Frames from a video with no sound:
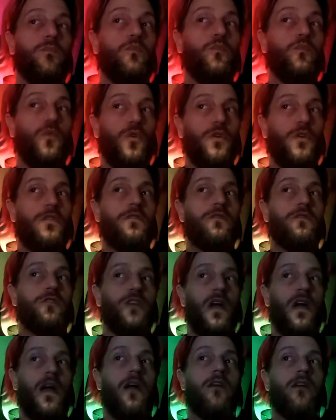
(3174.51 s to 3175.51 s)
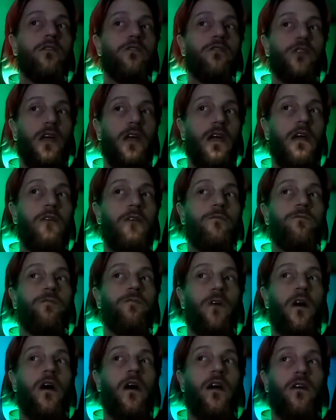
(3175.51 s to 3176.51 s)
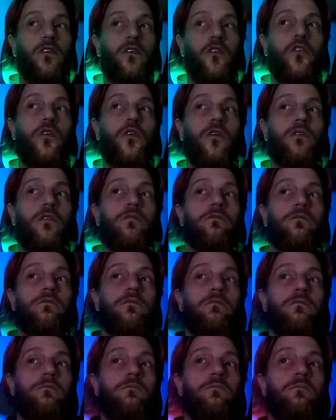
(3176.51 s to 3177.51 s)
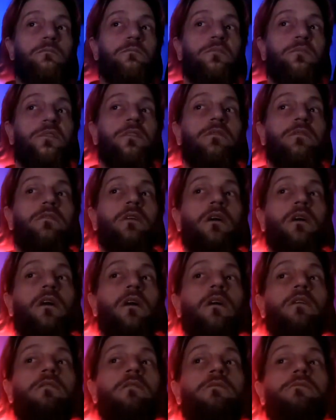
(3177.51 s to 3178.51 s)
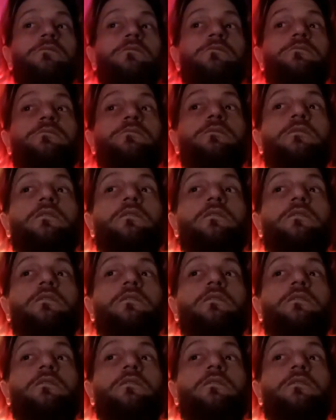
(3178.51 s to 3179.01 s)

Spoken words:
would change if I could, because